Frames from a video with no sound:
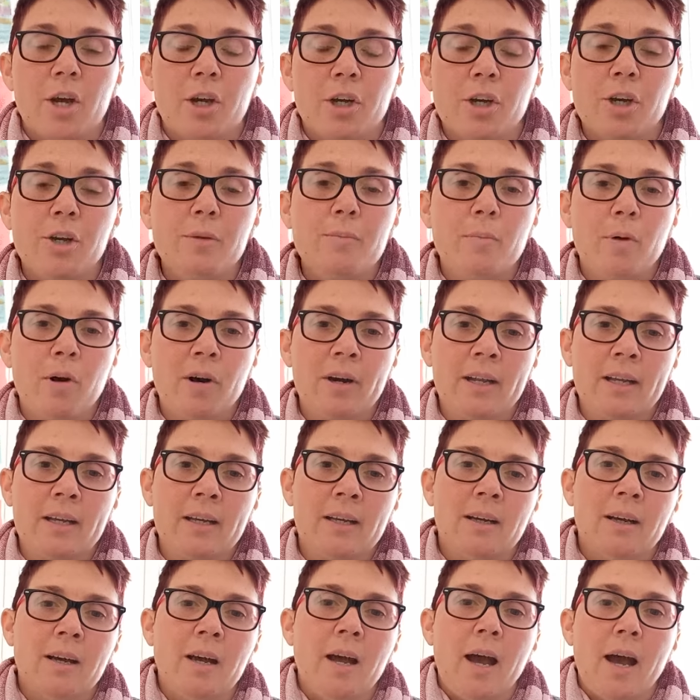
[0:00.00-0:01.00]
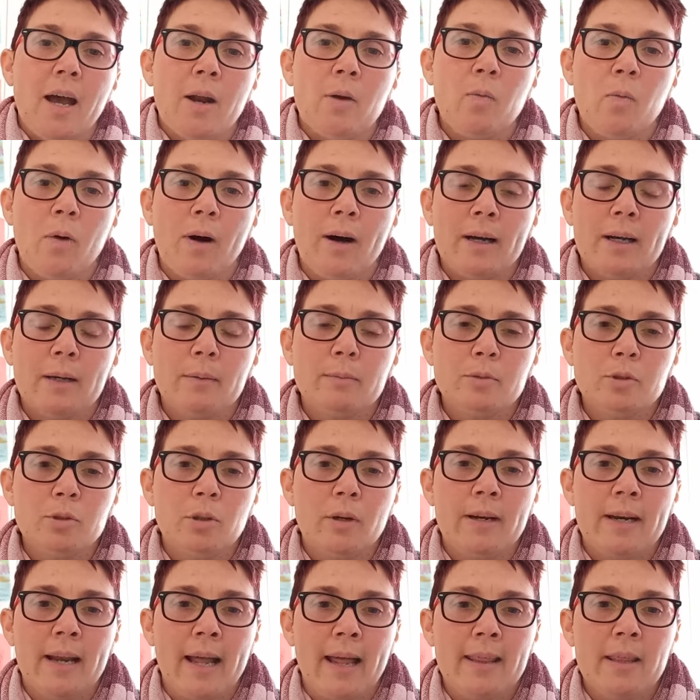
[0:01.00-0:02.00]
Good morning, and welcome to
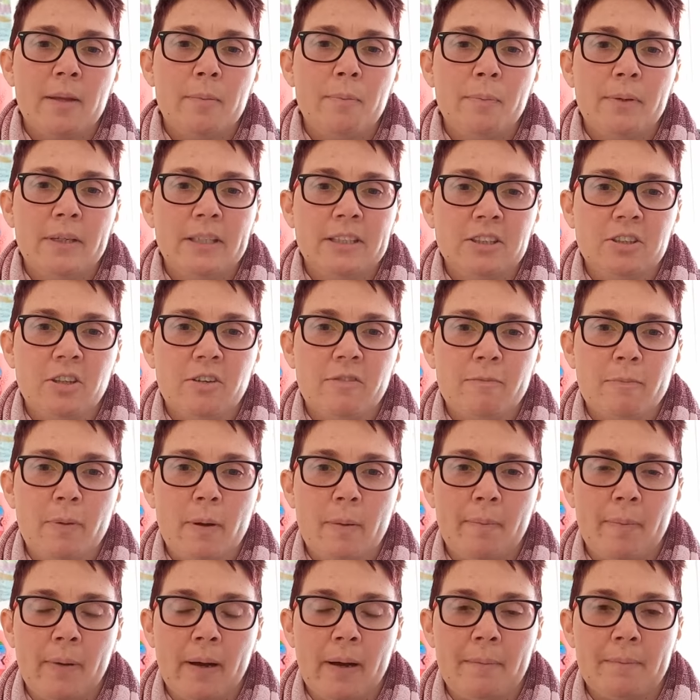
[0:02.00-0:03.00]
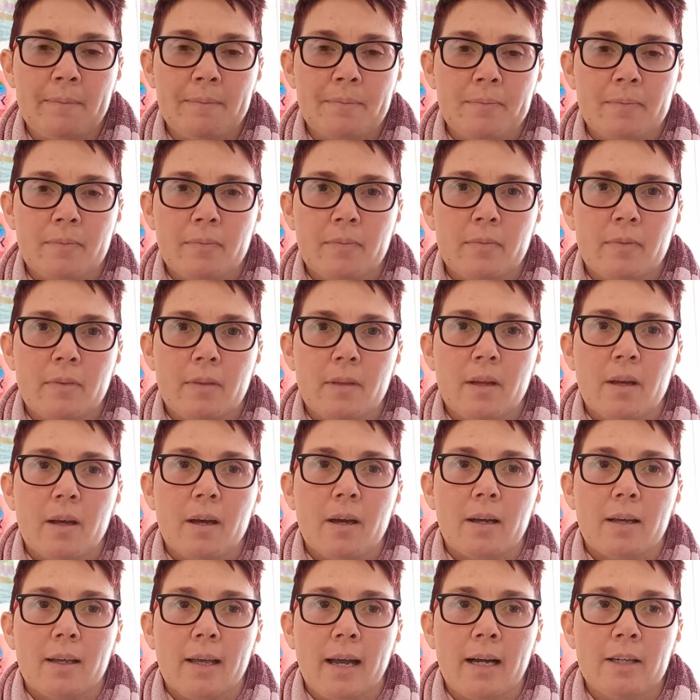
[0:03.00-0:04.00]
another piece of Pippa.
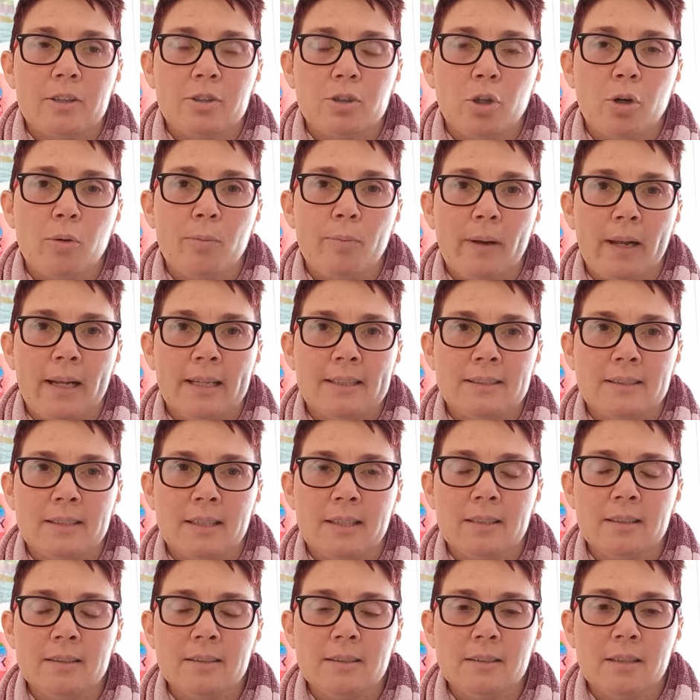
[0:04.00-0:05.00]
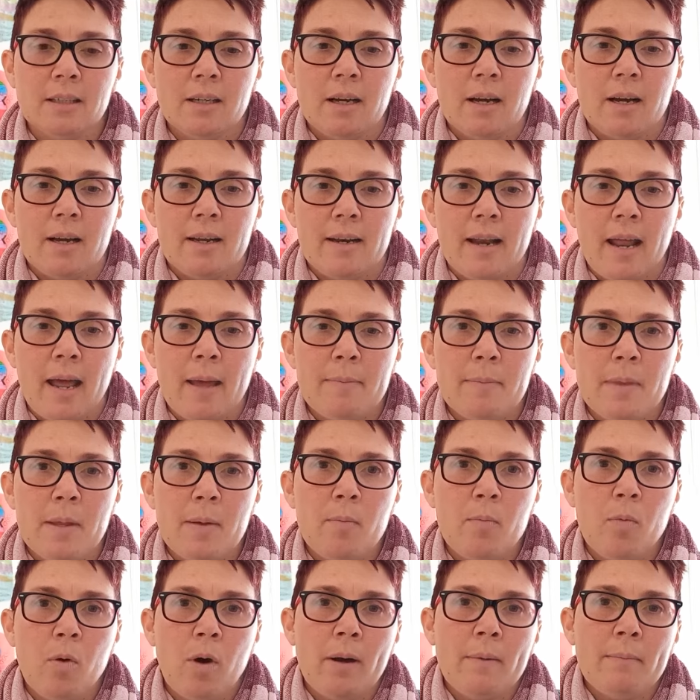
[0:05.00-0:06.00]
Count your blessings, name
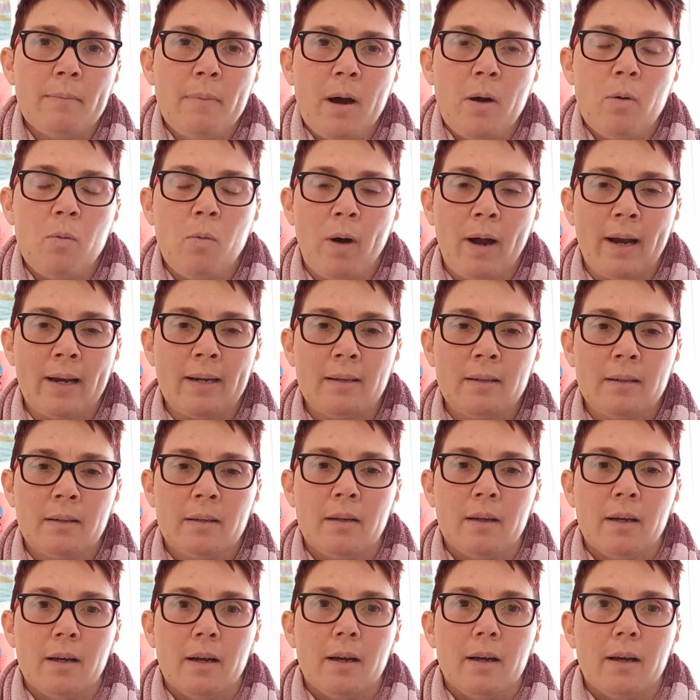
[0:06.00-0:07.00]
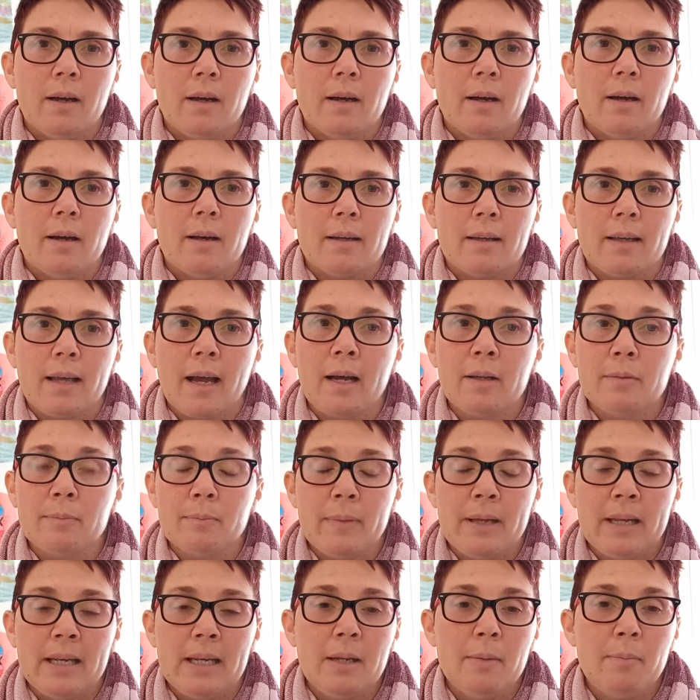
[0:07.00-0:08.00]
them one by one. Count
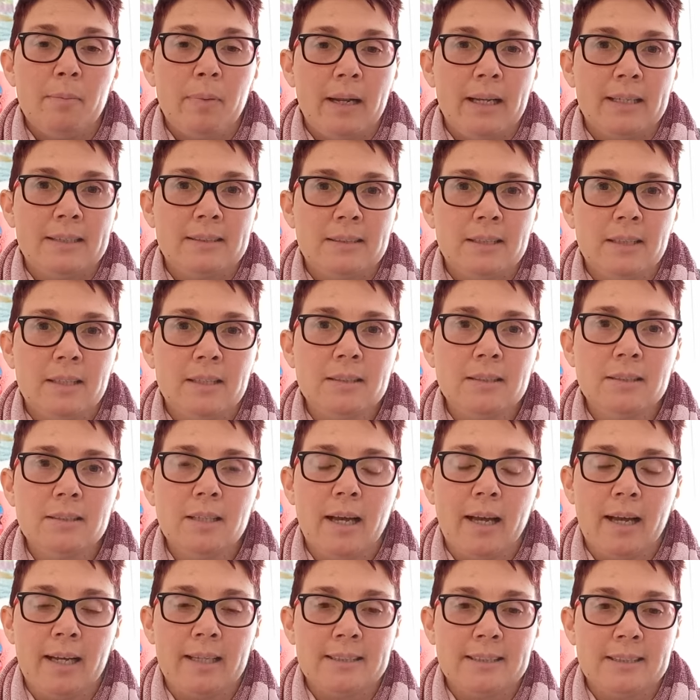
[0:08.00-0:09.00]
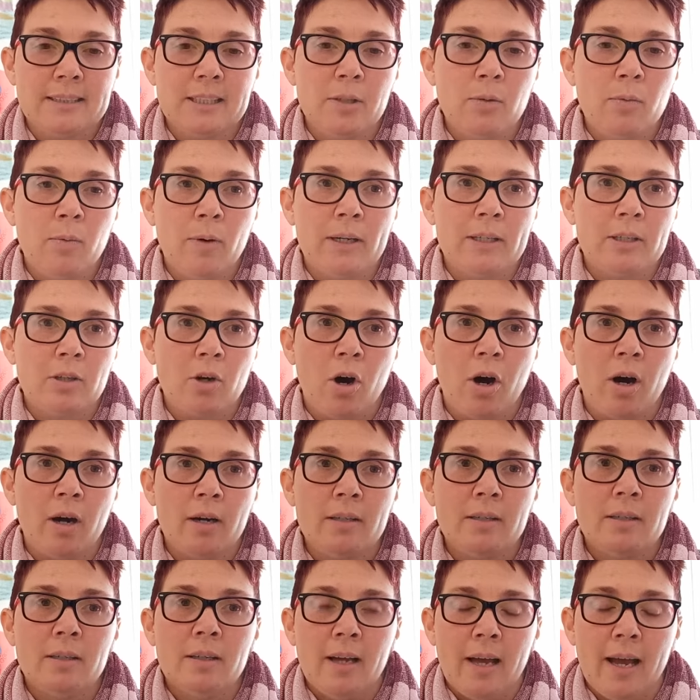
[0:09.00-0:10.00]
many blessings and see what
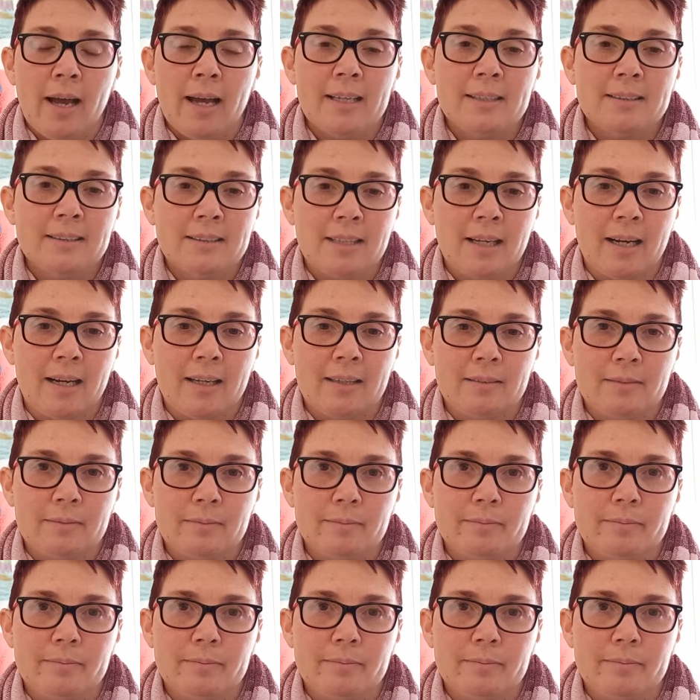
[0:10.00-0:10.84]
God has done.